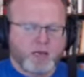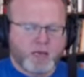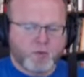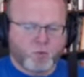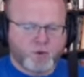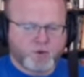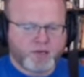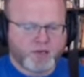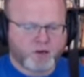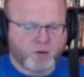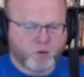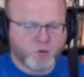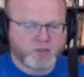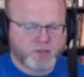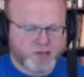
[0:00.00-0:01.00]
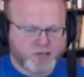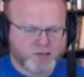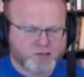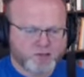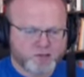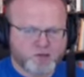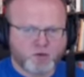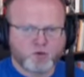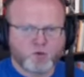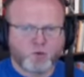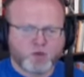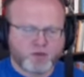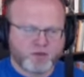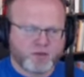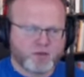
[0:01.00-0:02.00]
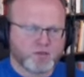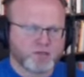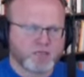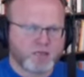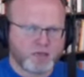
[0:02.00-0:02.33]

And what that always has to do with is